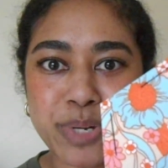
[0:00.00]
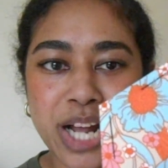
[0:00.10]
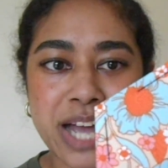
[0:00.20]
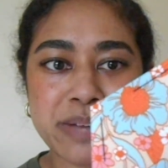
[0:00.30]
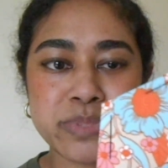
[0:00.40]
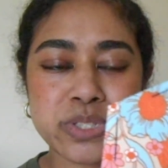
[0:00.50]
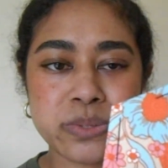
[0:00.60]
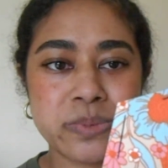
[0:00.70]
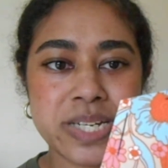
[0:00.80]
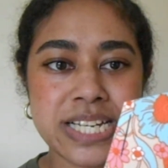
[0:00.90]
but I'm
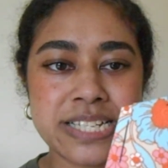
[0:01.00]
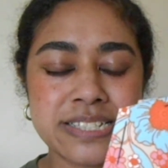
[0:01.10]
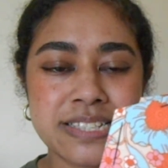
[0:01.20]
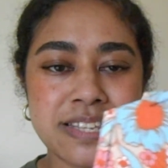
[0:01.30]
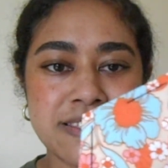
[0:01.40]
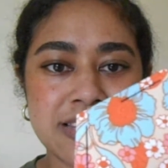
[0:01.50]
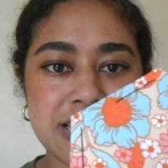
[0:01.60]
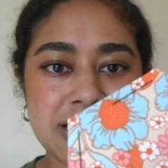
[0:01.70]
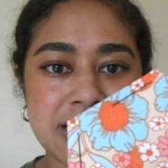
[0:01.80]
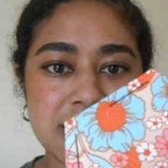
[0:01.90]
doing
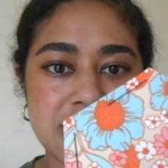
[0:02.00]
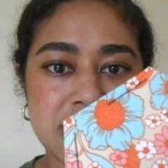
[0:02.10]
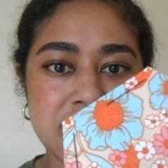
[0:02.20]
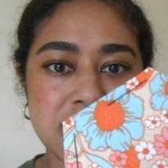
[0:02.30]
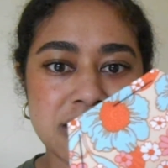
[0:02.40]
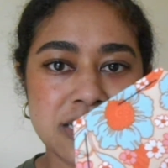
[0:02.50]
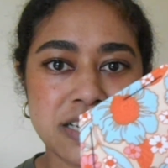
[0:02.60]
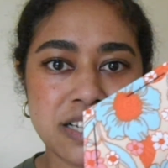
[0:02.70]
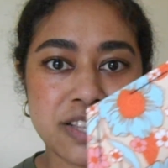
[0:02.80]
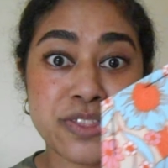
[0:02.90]
the
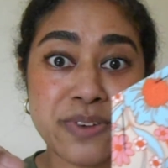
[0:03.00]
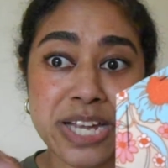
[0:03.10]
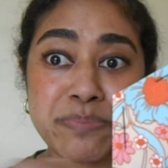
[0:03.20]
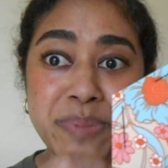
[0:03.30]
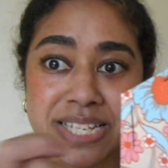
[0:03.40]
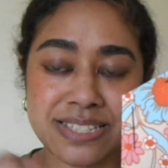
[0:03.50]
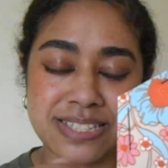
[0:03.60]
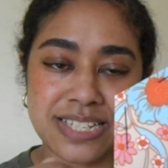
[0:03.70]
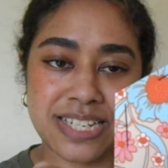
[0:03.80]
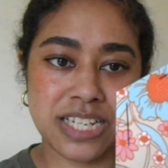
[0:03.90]
thread
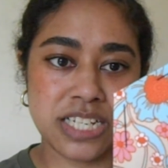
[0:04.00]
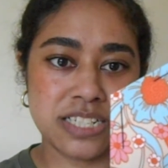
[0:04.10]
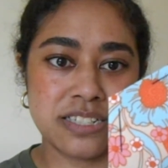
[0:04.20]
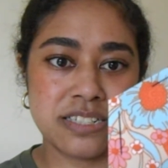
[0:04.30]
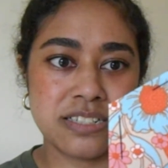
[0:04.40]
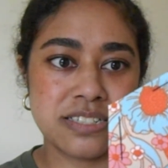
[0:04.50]
basting